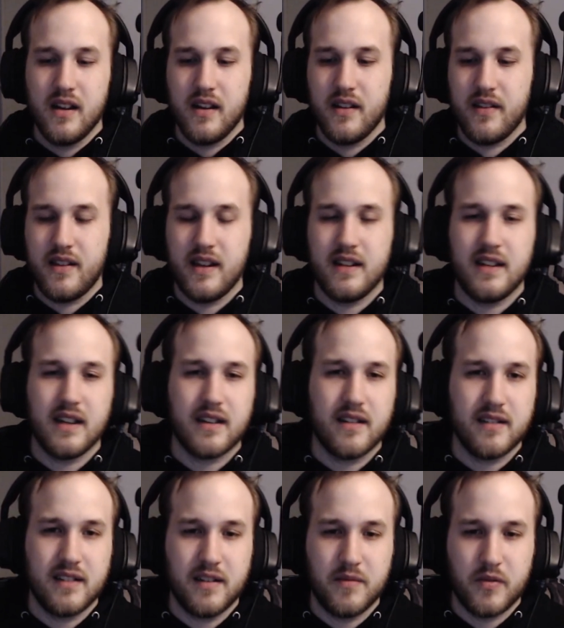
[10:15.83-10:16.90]
That deck
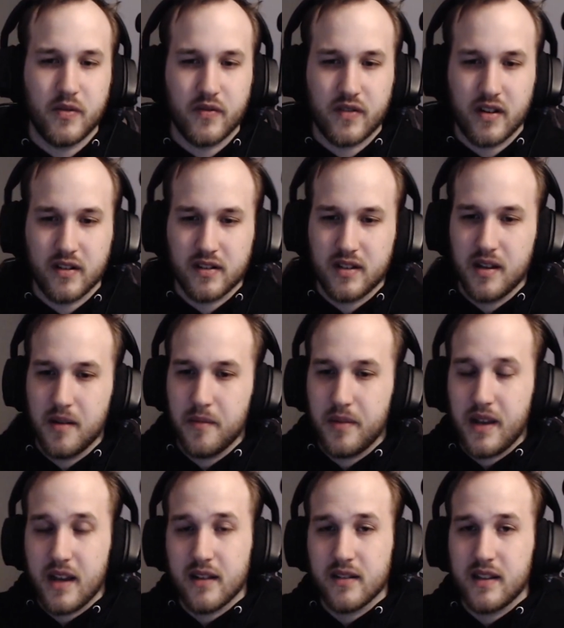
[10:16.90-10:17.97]
doesn't need 12 cards.
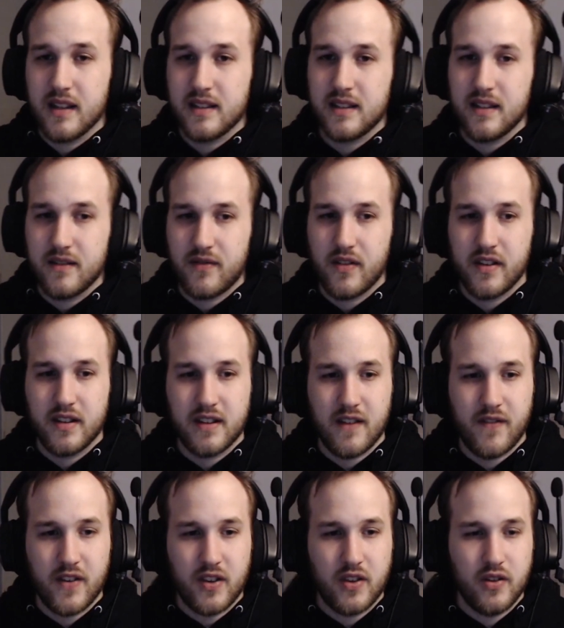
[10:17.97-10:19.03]
But yeah, that's it for this
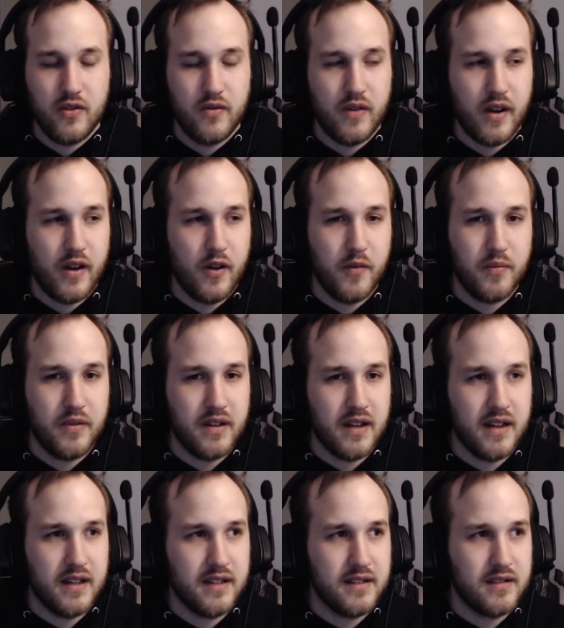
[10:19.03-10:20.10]
FAQ. I hope you
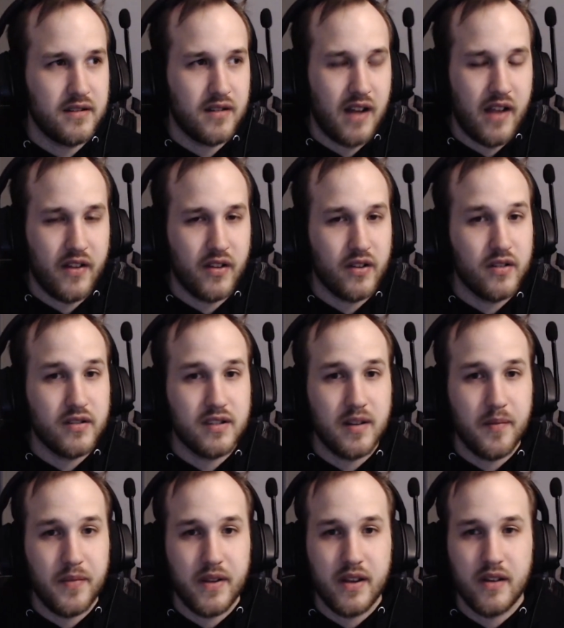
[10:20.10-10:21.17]
guys either learned
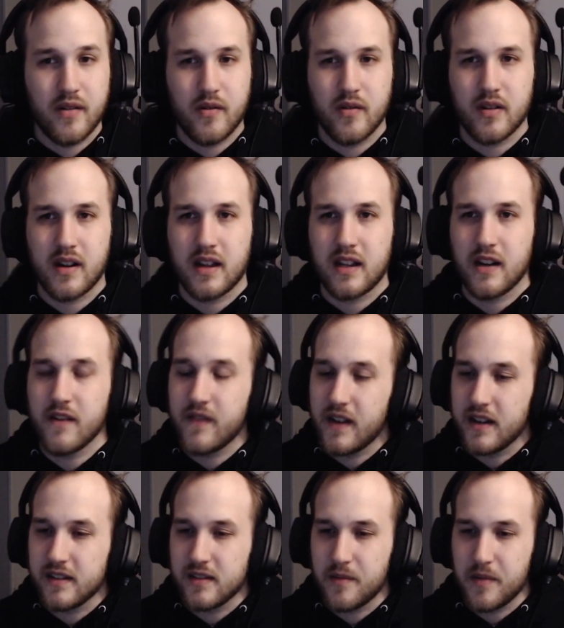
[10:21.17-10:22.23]
something or got clarified
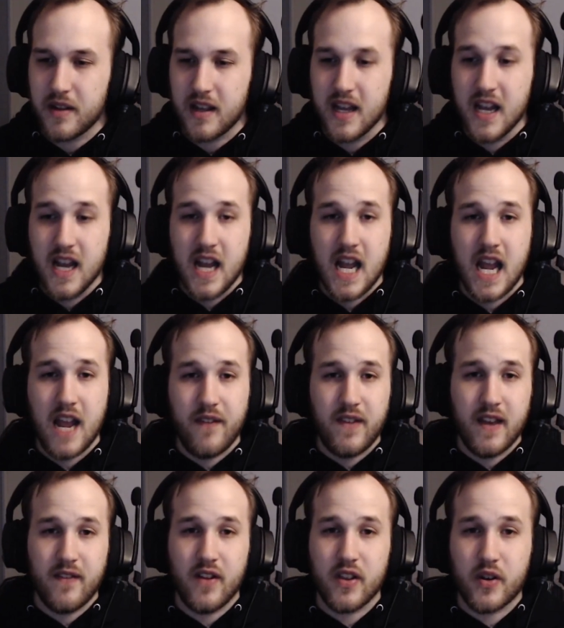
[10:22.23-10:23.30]
on something. If you
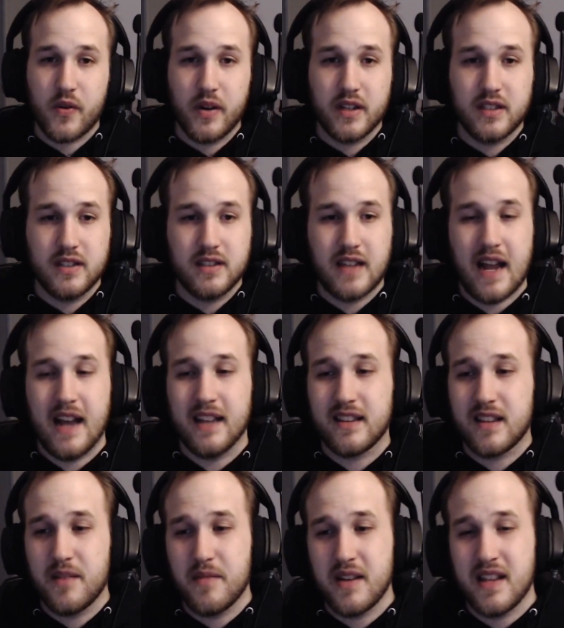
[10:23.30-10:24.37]
have other questions, ask
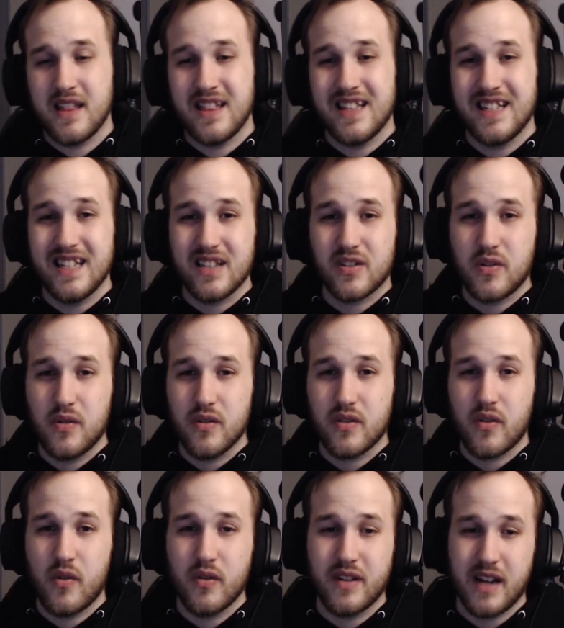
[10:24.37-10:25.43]
them in the Discord
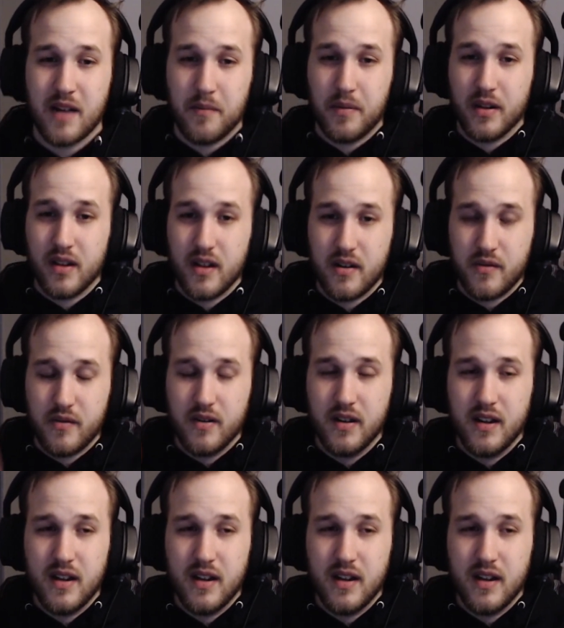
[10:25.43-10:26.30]
or down below.